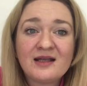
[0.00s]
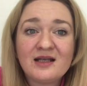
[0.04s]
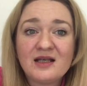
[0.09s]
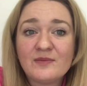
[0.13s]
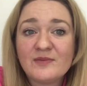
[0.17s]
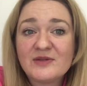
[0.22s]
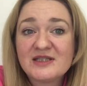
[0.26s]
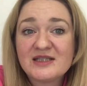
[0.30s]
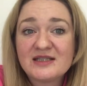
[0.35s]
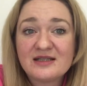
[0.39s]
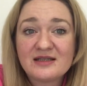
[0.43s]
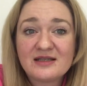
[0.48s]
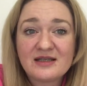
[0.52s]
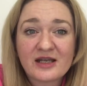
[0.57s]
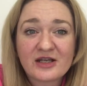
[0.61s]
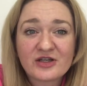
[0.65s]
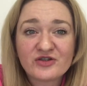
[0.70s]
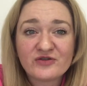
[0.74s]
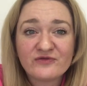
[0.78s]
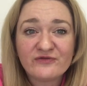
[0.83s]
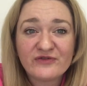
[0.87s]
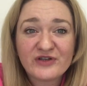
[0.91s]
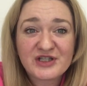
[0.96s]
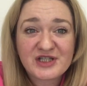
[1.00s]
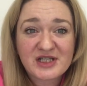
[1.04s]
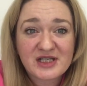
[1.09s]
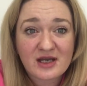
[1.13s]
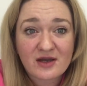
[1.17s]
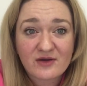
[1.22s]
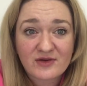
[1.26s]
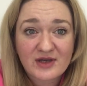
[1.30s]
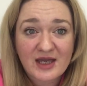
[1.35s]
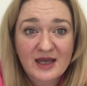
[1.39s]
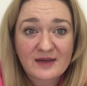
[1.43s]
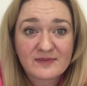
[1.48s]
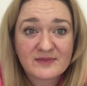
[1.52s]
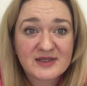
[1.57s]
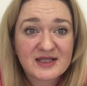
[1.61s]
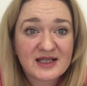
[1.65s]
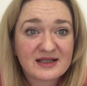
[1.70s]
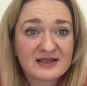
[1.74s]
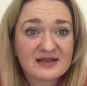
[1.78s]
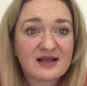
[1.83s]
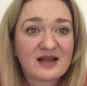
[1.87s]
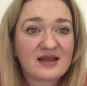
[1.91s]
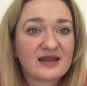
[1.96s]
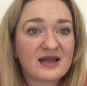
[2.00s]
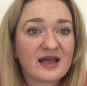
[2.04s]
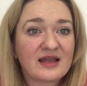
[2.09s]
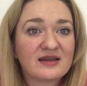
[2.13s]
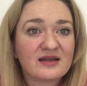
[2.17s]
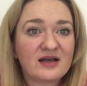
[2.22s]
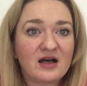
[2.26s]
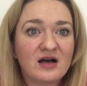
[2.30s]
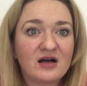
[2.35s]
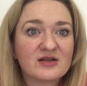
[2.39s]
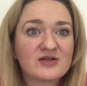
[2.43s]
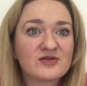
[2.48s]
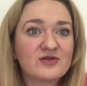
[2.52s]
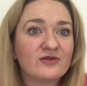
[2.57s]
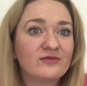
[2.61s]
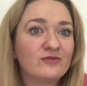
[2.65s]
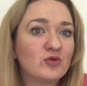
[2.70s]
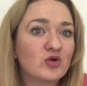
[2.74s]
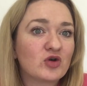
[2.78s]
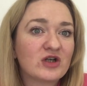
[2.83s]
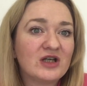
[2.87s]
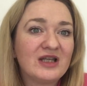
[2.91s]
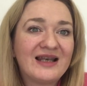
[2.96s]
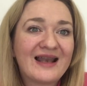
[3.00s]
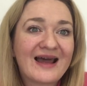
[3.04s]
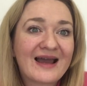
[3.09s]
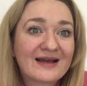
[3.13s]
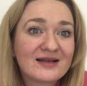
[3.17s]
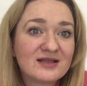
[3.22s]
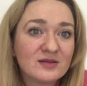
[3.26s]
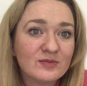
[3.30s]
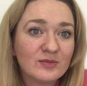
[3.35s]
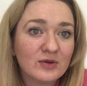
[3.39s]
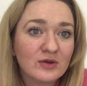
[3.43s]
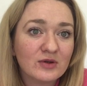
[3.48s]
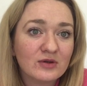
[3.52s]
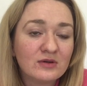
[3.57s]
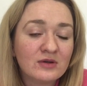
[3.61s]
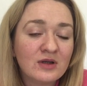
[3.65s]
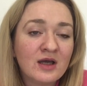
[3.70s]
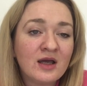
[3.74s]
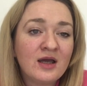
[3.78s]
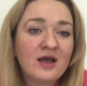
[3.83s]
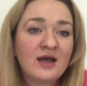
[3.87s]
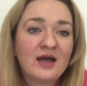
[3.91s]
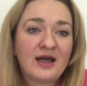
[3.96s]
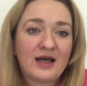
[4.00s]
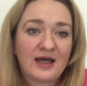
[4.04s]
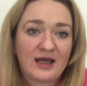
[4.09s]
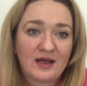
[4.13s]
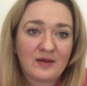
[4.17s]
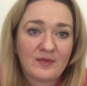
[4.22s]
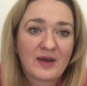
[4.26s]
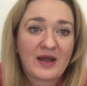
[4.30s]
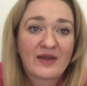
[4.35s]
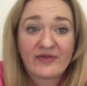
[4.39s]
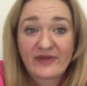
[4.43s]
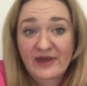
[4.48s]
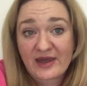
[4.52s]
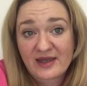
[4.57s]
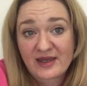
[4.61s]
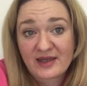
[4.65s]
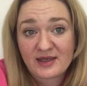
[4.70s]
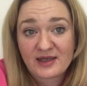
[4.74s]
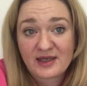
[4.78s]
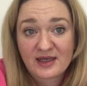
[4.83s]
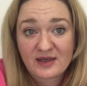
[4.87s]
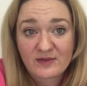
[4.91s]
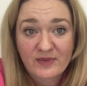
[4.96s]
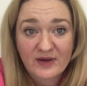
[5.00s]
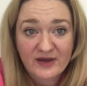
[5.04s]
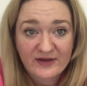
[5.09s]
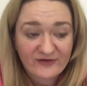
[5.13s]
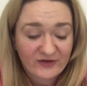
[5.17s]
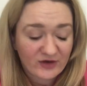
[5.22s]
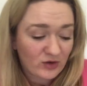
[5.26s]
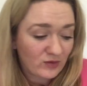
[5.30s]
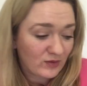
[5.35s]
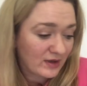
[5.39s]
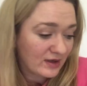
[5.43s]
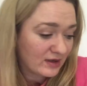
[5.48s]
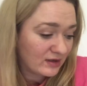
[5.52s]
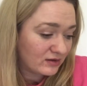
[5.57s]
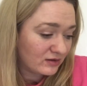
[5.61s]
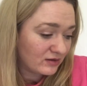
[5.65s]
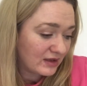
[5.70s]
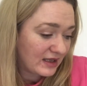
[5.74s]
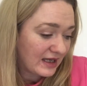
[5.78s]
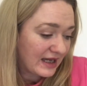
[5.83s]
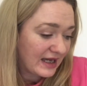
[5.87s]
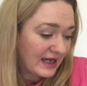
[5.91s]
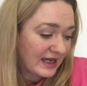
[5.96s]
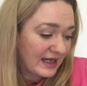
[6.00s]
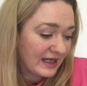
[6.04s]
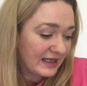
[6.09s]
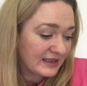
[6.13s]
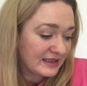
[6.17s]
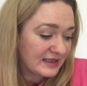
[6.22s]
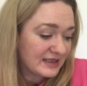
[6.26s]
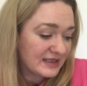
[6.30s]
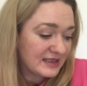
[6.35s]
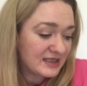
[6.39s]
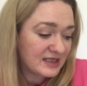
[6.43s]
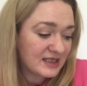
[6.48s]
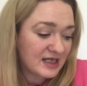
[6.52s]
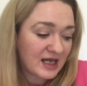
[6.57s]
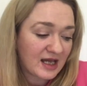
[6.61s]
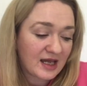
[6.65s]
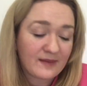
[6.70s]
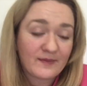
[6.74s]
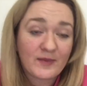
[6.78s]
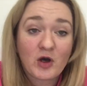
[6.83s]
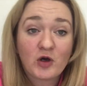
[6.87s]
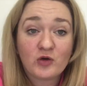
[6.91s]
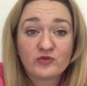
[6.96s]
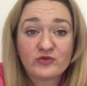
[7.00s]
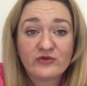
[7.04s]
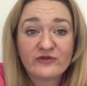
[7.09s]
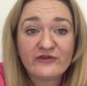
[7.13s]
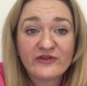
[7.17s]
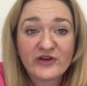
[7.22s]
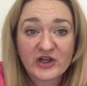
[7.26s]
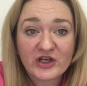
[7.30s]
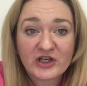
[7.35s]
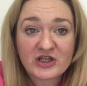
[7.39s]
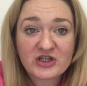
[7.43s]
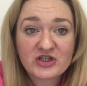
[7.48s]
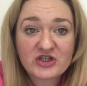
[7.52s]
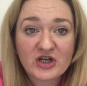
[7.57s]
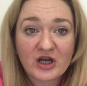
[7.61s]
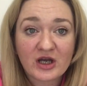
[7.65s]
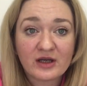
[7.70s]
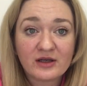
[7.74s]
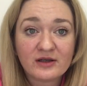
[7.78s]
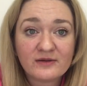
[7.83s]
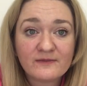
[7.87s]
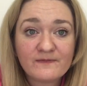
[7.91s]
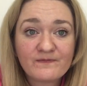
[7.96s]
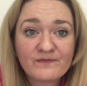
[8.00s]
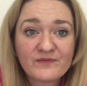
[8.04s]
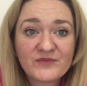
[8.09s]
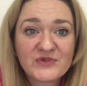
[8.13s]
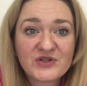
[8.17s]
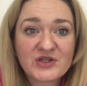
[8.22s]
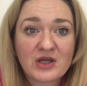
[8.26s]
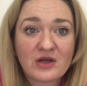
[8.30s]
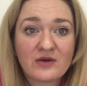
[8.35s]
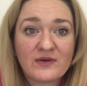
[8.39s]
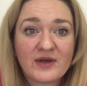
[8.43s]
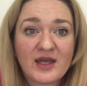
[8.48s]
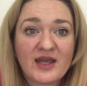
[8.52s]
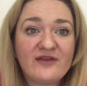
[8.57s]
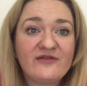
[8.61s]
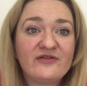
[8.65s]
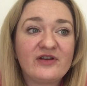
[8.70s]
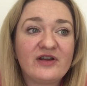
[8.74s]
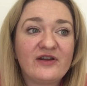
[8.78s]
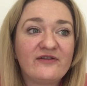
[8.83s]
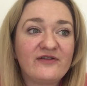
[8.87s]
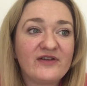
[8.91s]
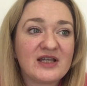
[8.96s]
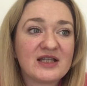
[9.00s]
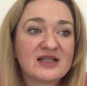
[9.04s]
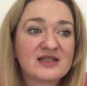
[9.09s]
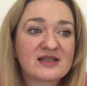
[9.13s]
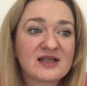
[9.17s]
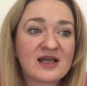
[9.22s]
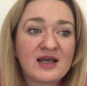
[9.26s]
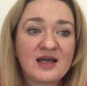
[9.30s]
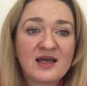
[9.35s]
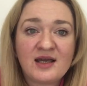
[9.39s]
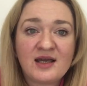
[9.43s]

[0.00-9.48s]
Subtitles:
limited edition video games, things like that, that are sort of more collectible, and they eBay very well. And old furniture, so even if it's